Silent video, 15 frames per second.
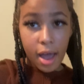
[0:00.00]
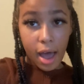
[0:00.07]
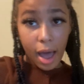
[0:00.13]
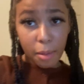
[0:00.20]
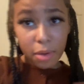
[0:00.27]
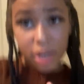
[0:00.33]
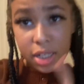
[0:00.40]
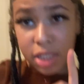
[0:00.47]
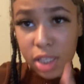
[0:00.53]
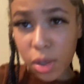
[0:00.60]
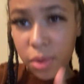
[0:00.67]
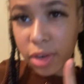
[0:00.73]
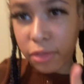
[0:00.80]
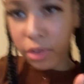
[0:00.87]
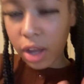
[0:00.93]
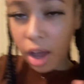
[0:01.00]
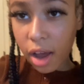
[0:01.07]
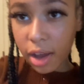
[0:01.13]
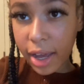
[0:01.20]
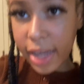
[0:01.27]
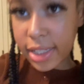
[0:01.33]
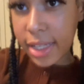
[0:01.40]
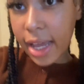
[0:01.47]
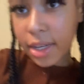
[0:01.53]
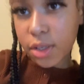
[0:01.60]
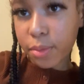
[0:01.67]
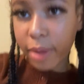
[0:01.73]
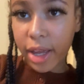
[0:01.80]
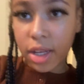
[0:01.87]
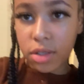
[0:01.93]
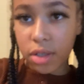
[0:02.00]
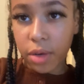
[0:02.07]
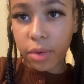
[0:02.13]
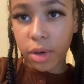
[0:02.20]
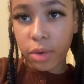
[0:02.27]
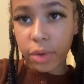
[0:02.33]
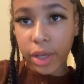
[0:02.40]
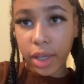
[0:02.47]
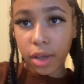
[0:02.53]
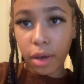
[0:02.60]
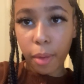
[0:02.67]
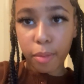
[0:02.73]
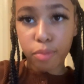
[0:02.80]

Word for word: I'm gonna see you in the vlog. I just had to do my intro real quick.